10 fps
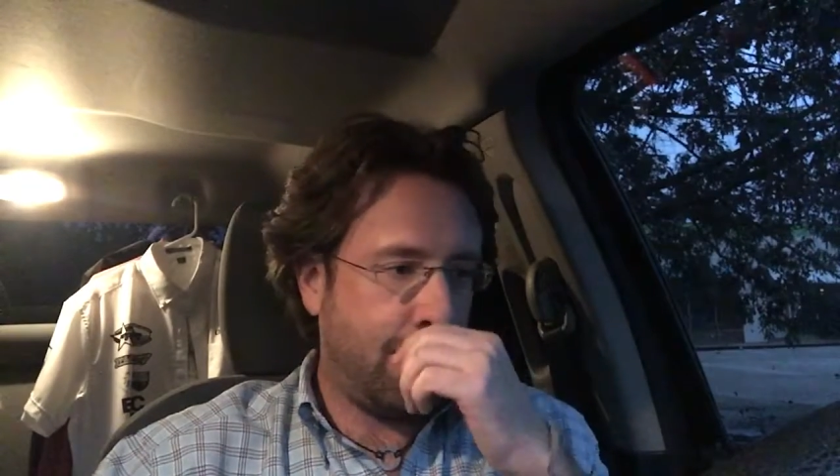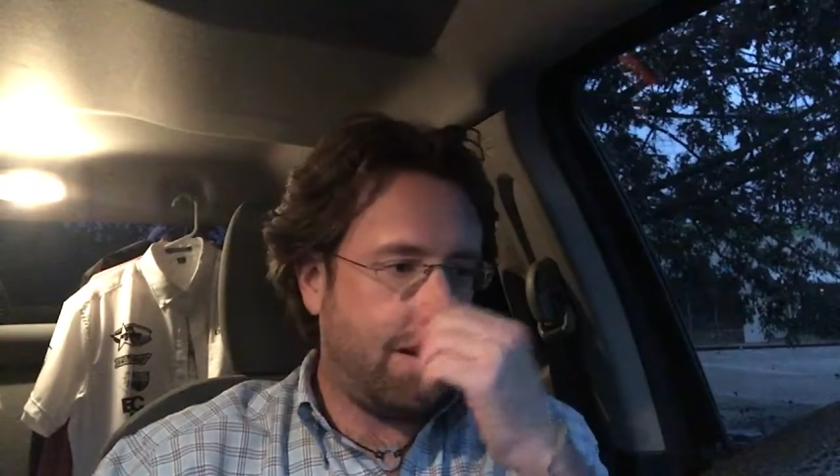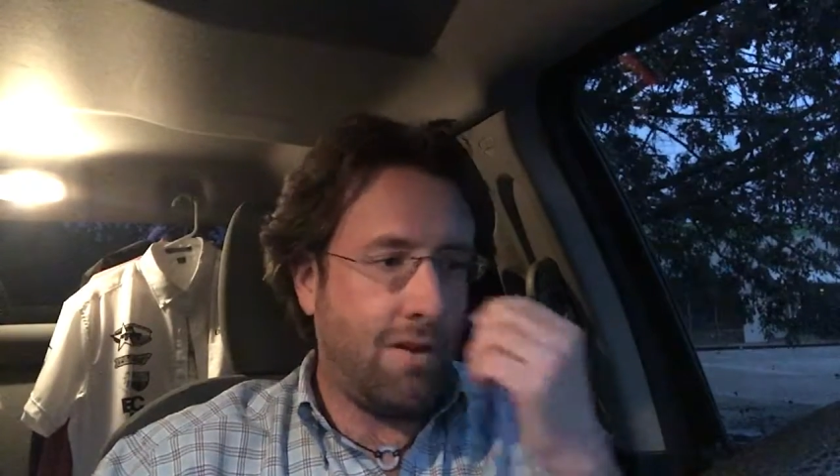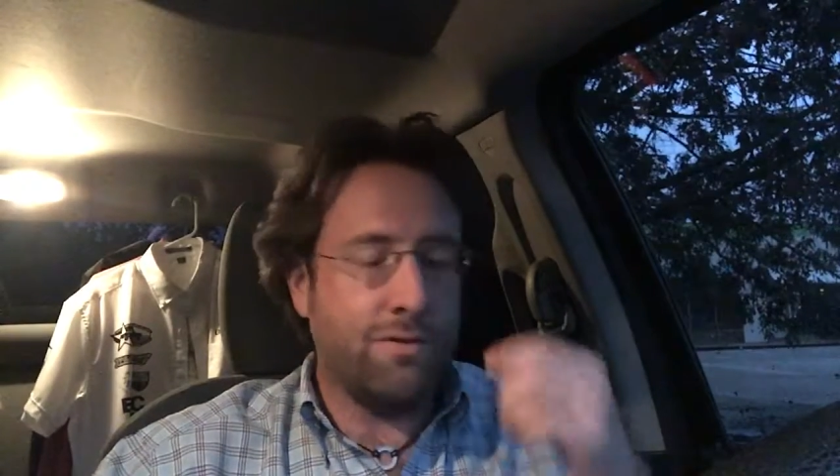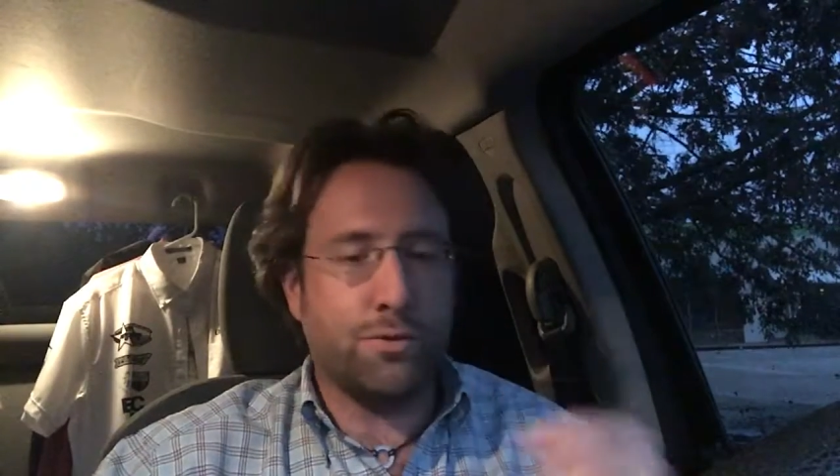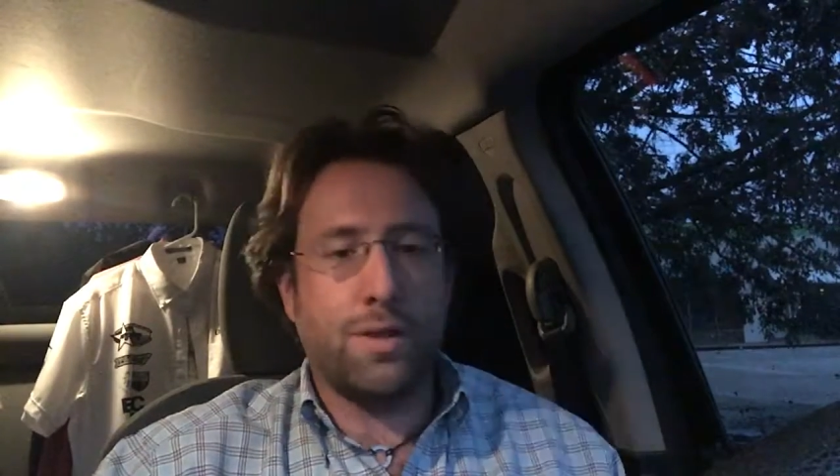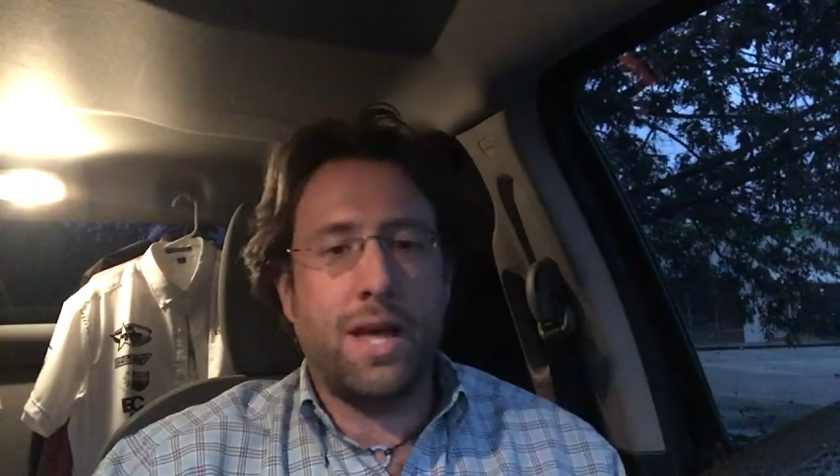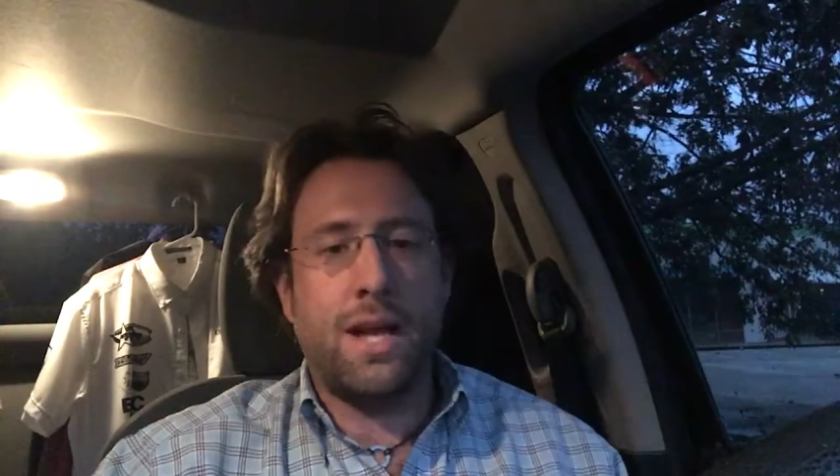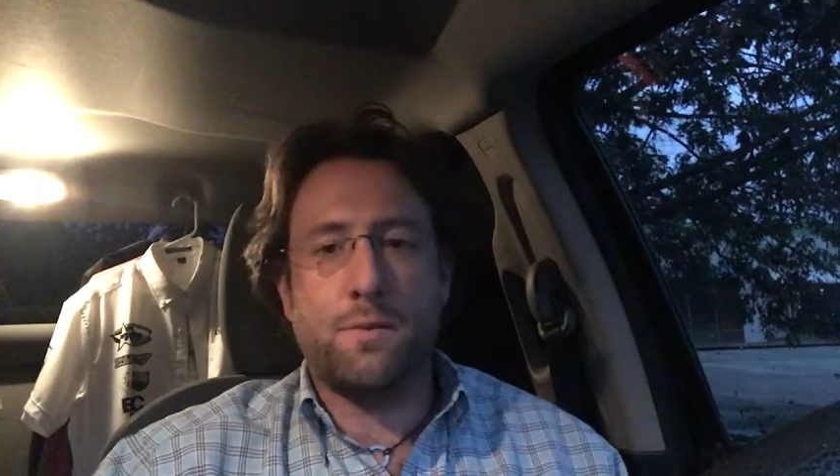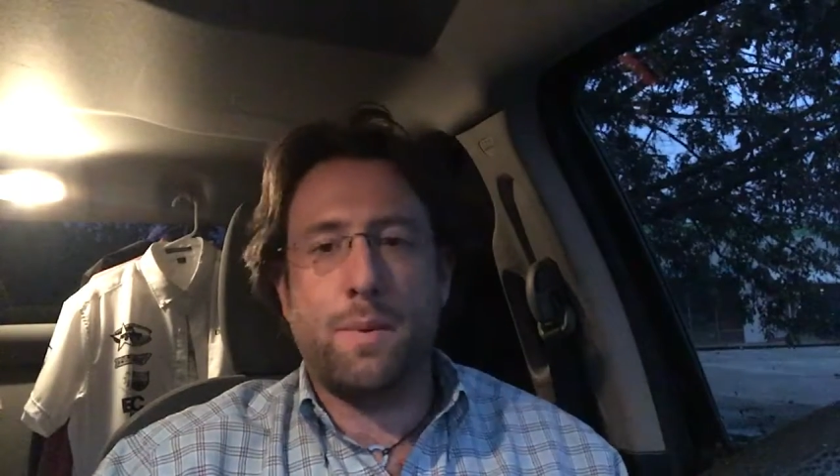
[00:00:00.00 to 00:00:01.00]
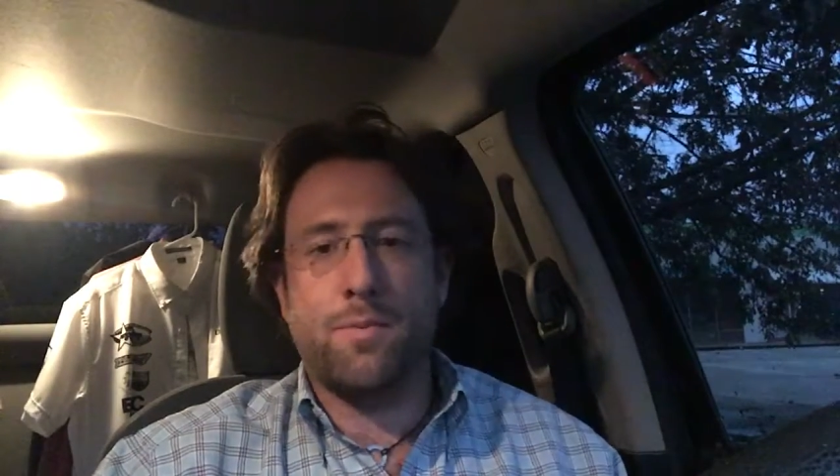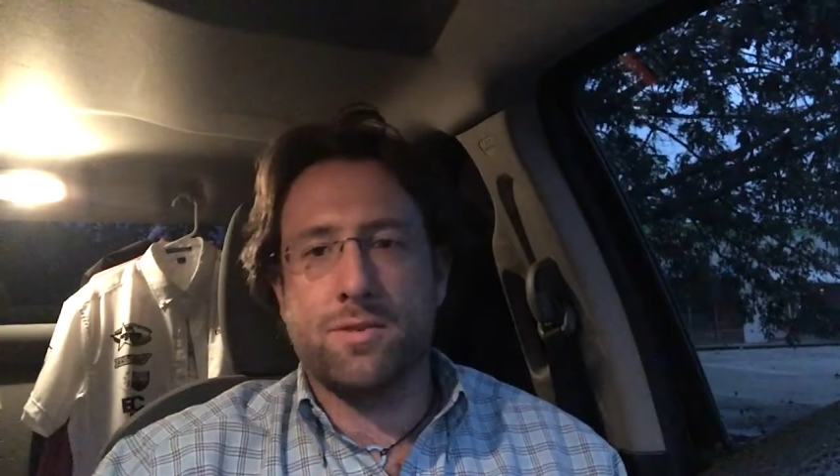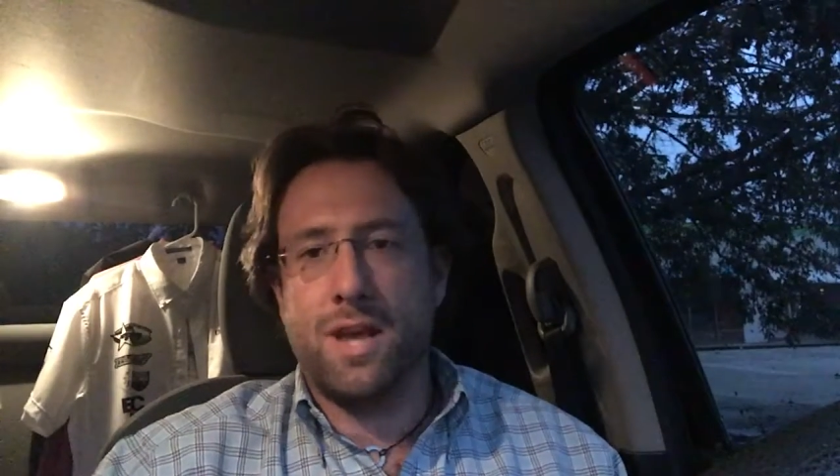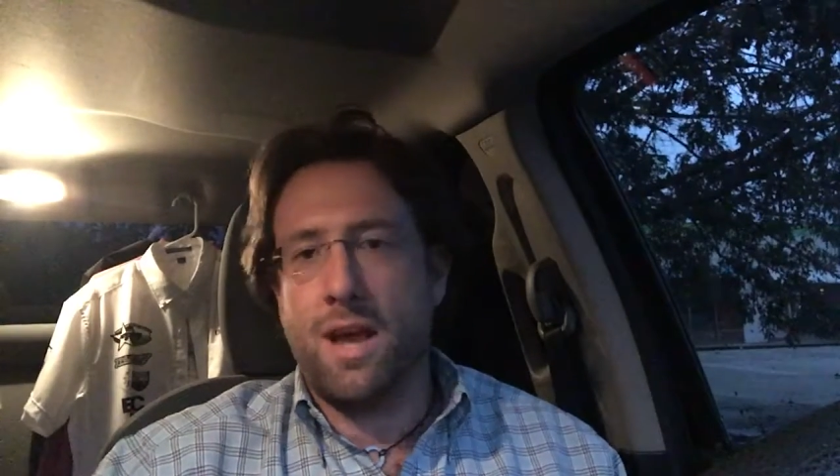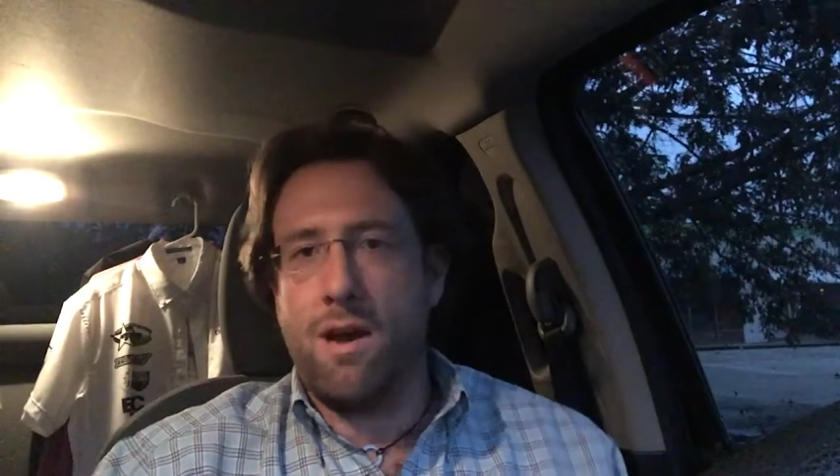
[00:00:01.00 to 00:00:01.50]
goes with that is people
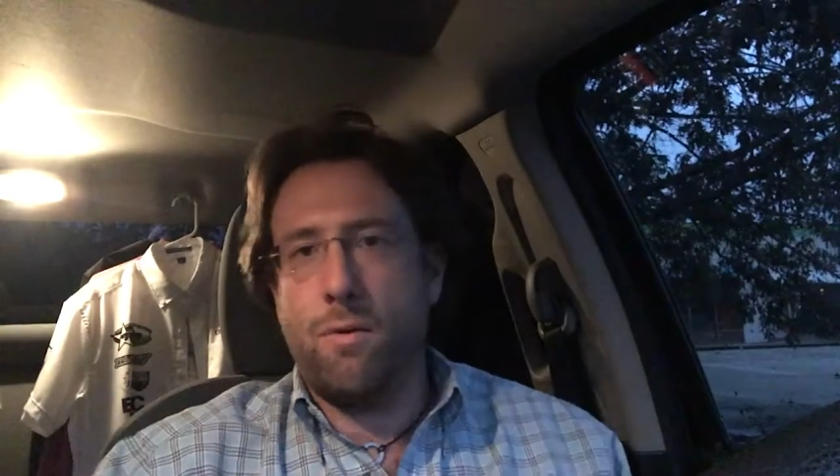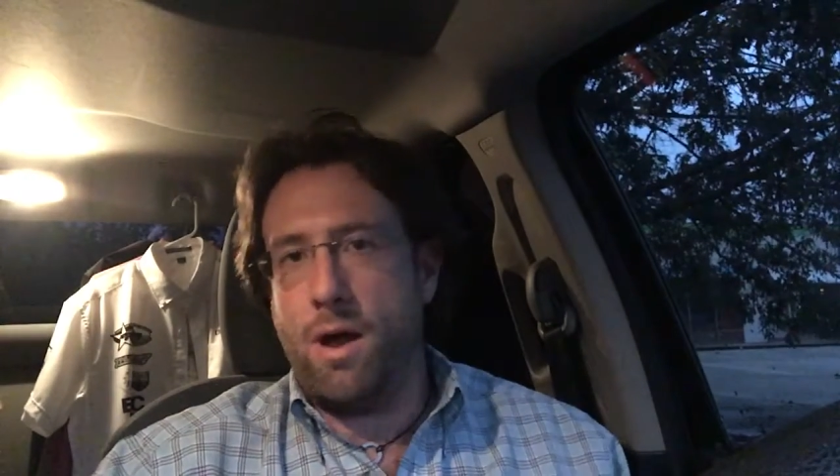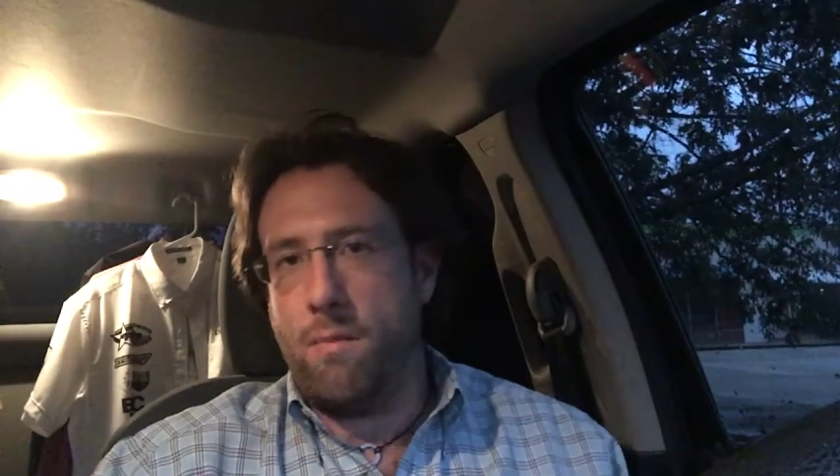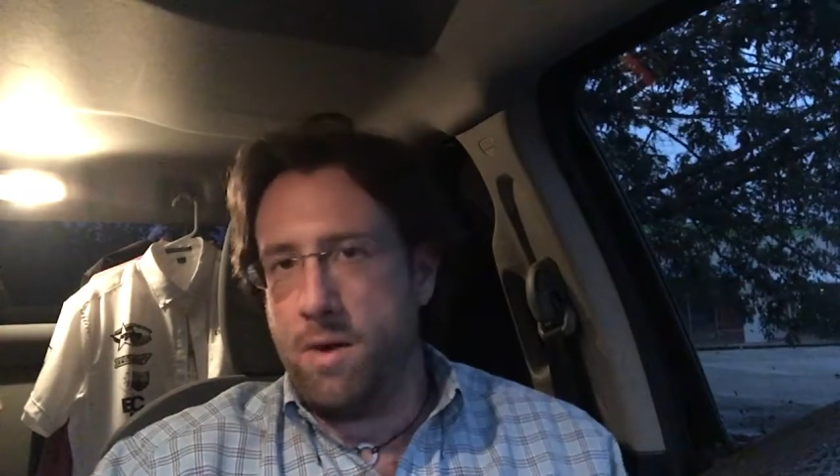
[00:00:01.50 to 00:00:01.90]
say, oh, well,